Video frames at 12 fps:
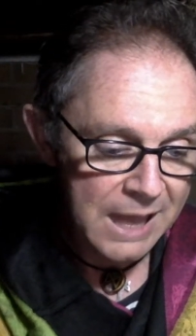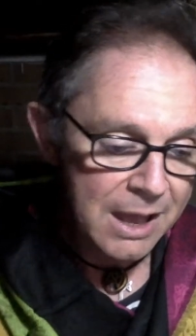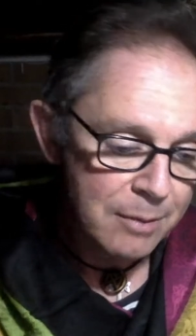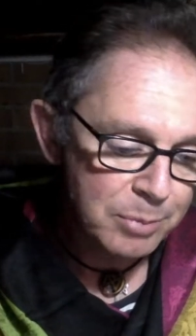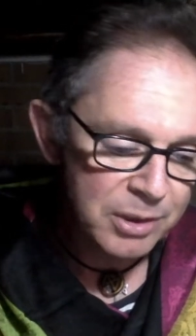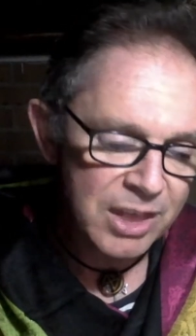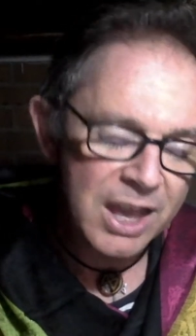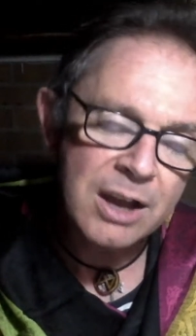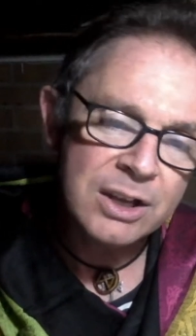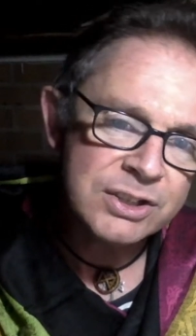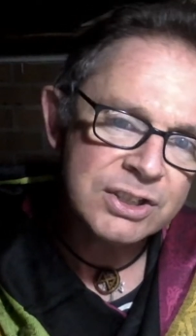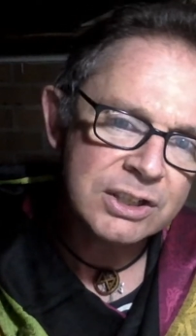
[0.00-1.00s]
But they
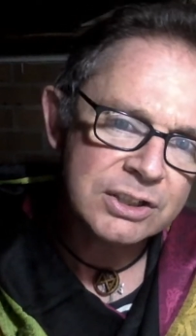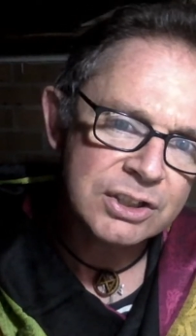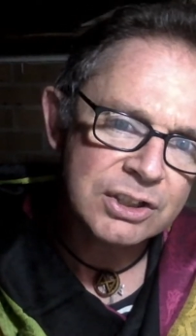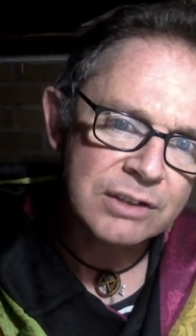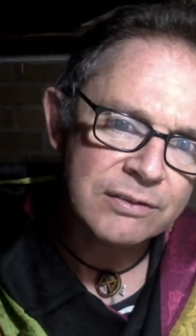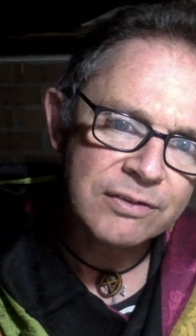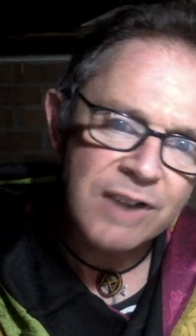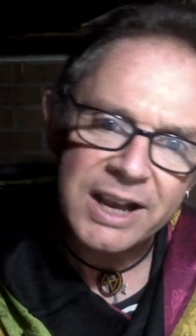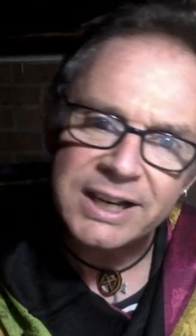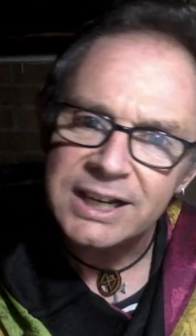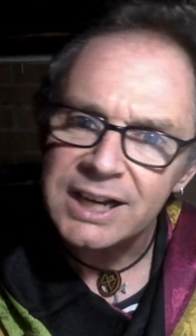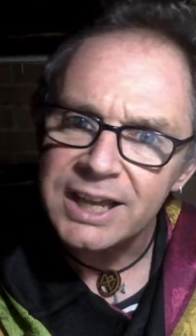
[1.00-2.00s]
are such
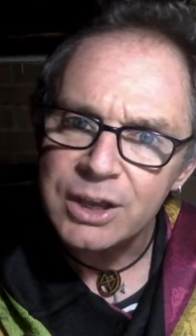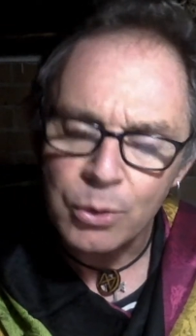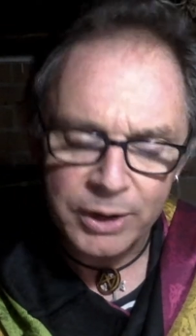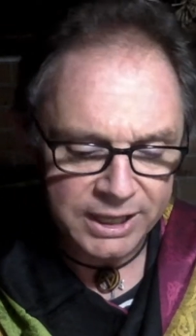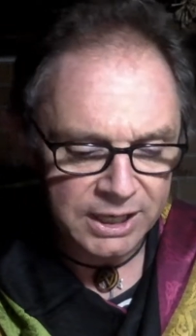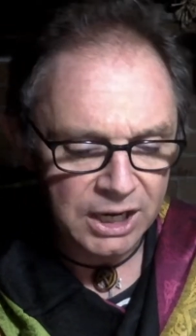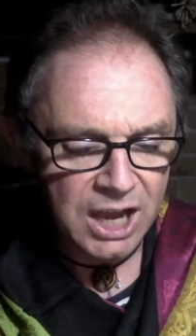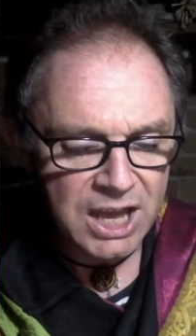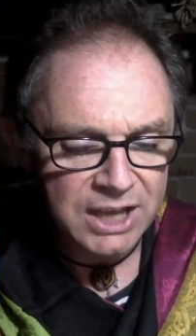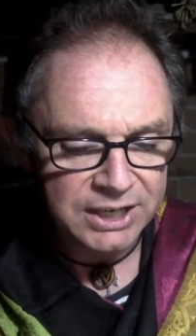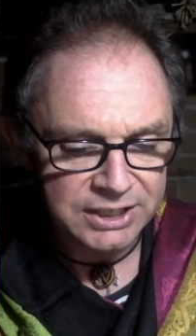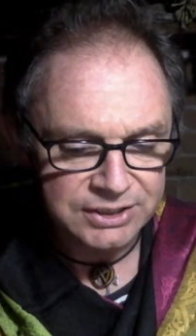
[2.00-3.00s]
frighteningly quick
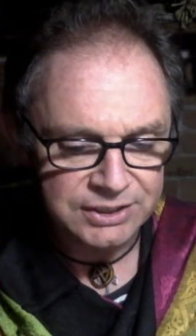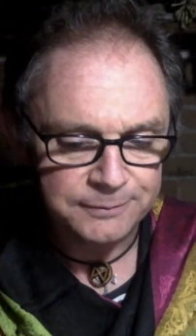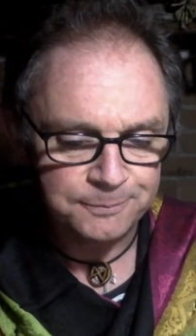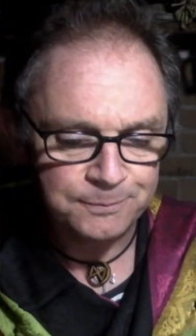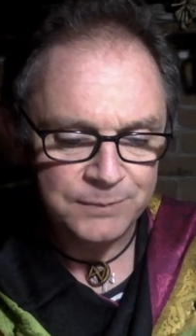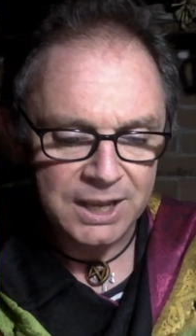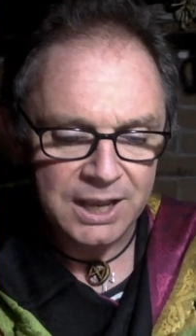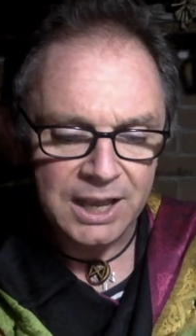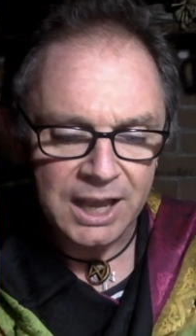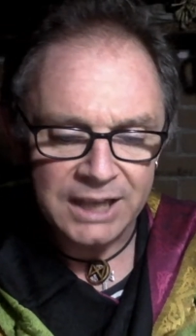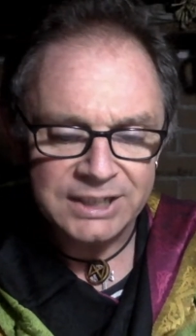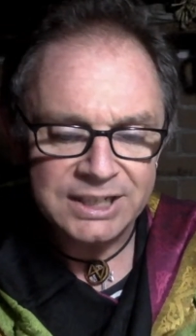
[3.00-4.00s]
learners
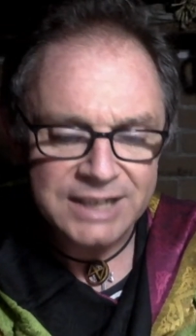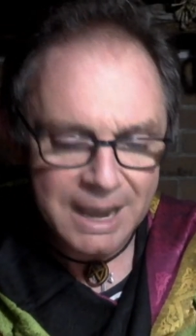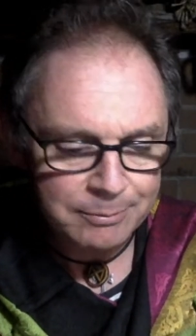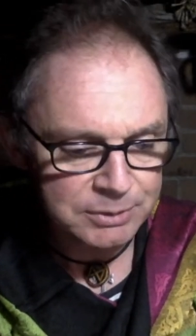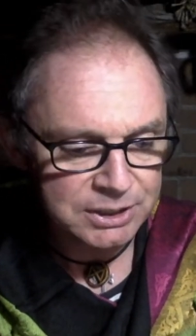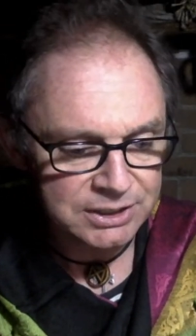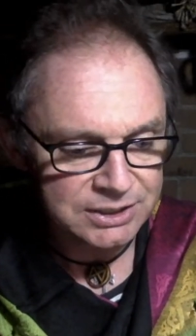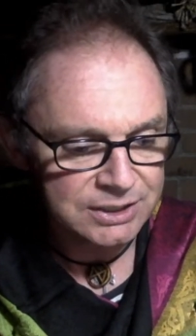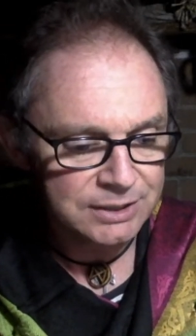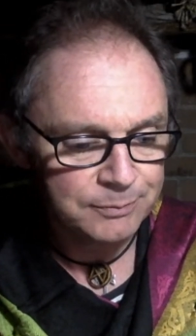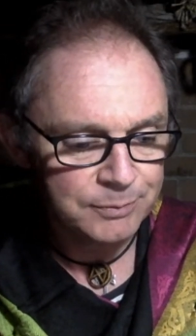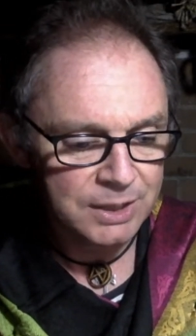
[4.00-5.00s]
and adapters,
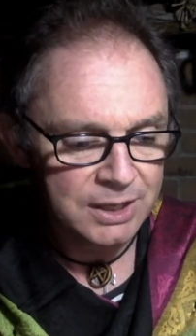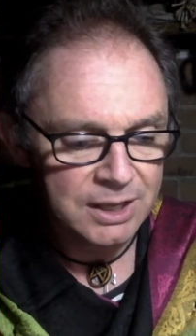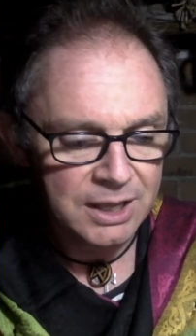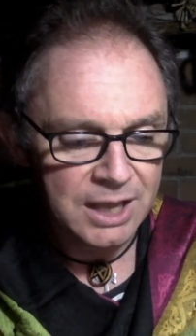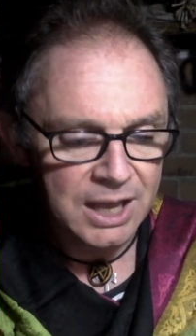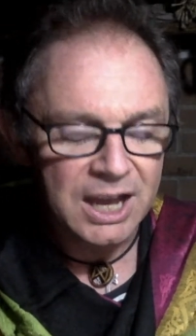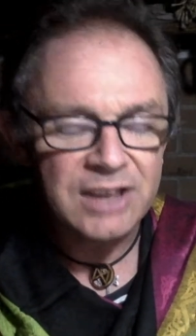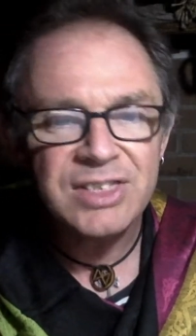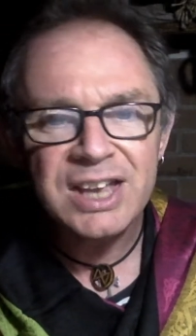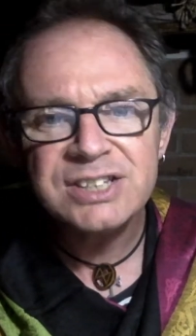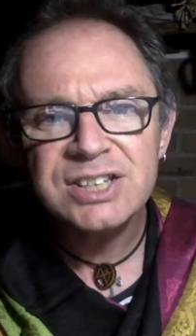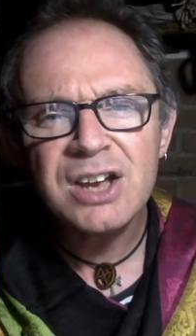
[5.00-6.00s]
and
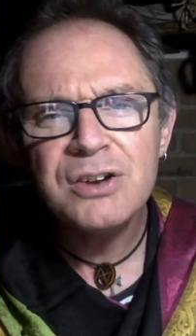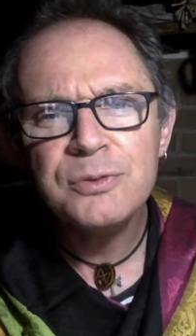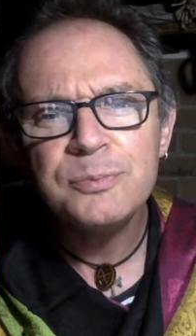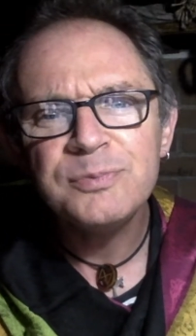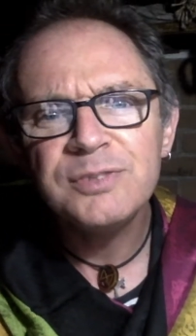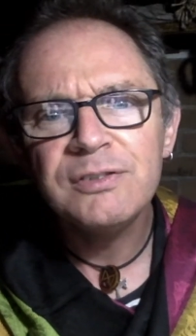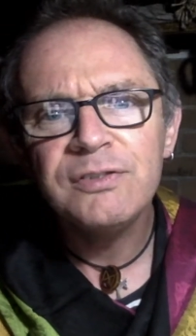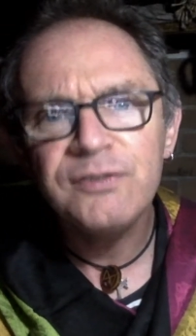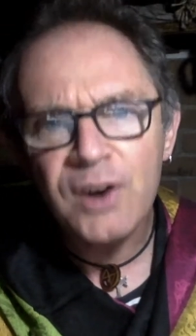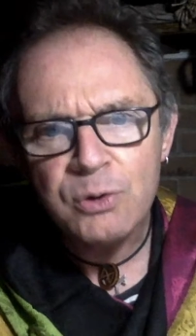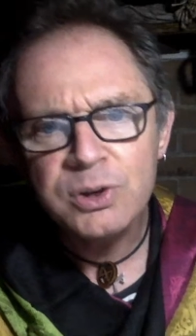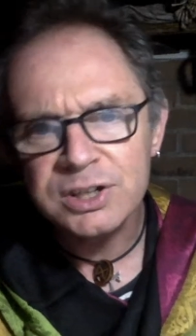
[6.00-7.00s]
they're so
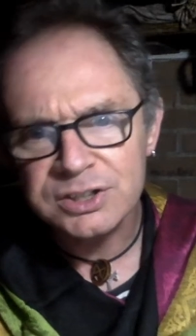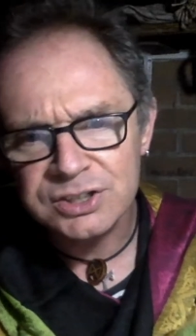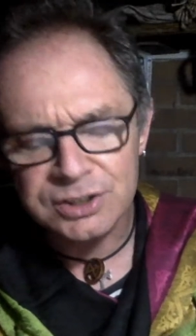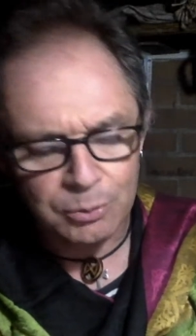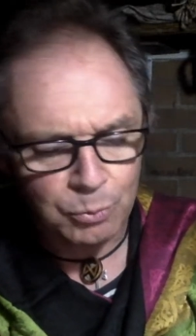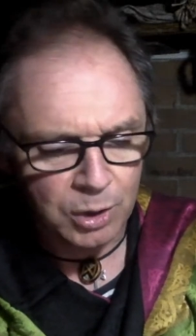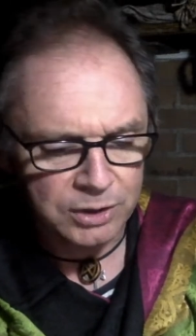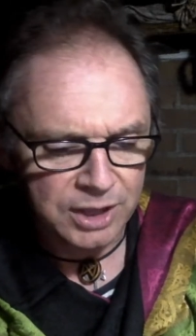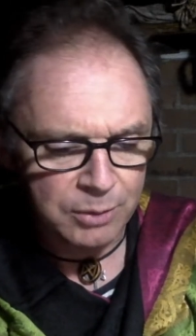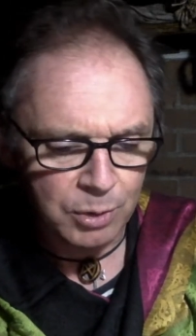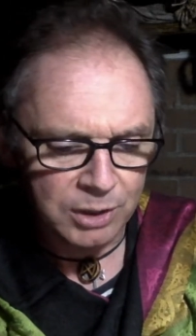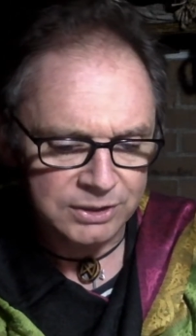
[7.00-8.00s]
focused on what they
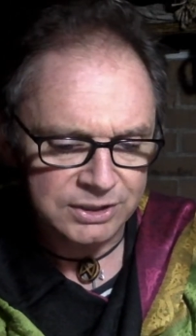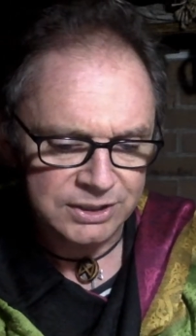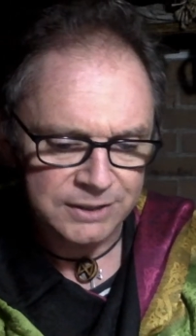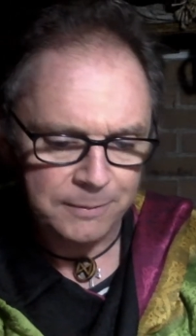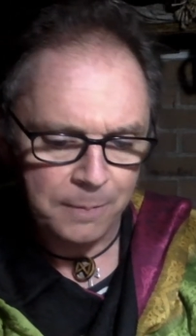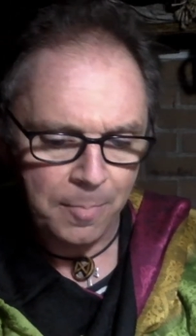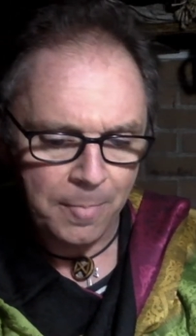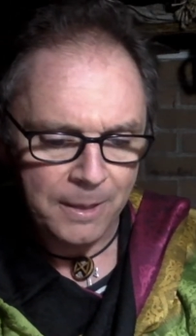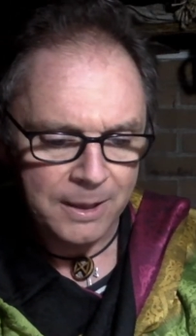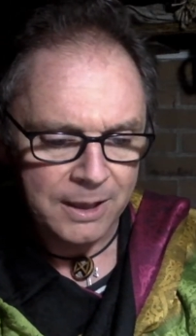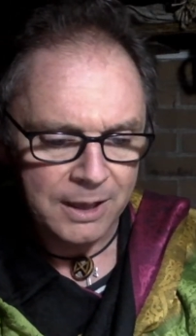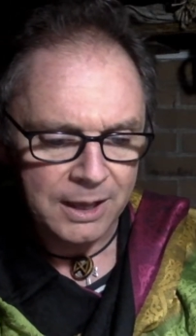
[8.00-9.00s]
want,
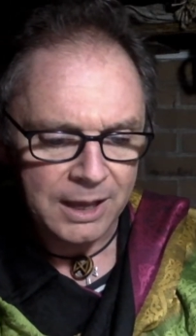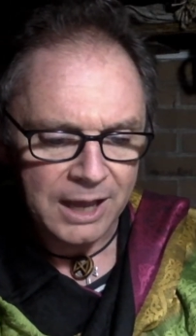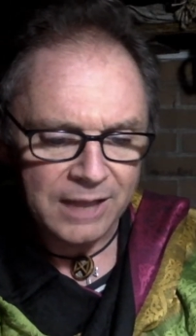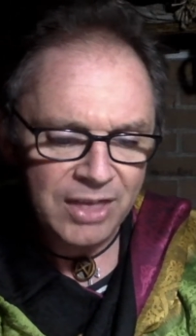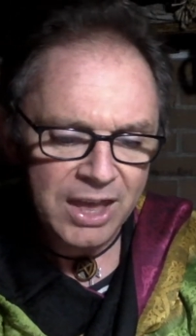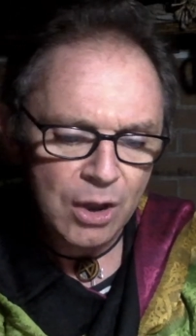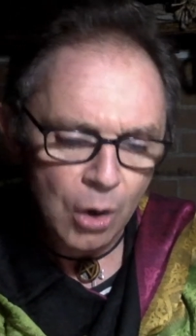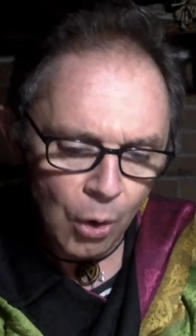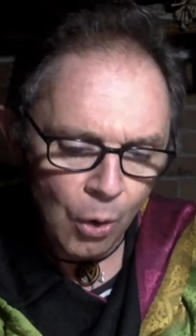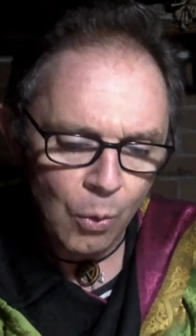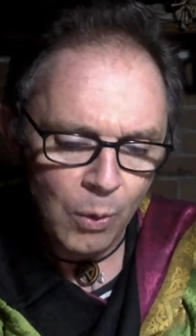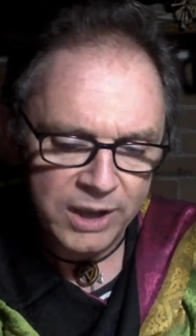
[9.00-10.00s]
and they
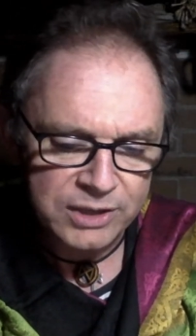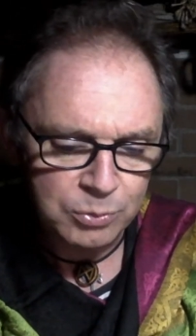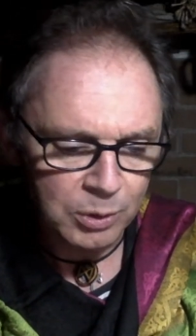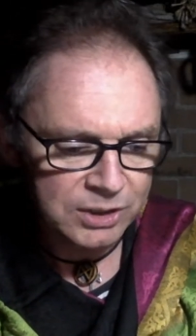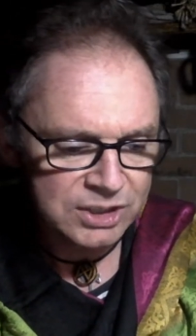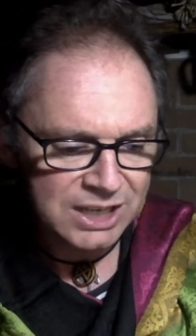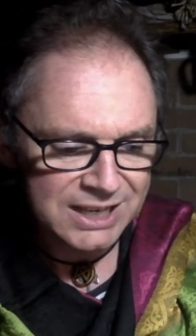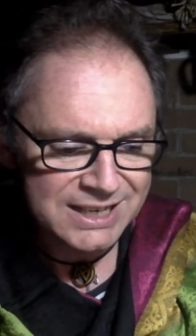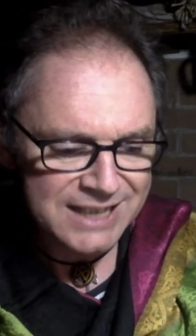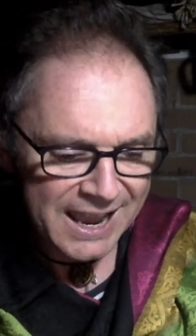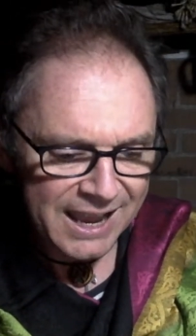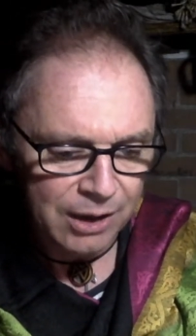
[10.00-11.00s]
always want it
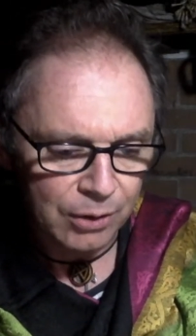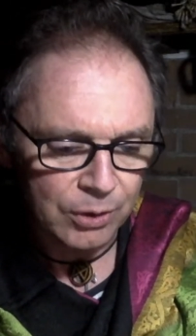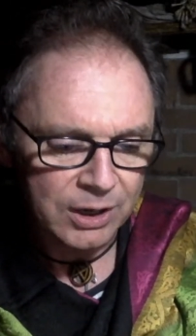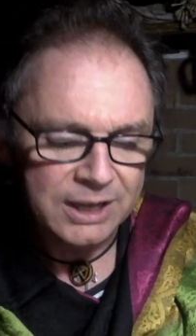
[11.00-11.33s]
now.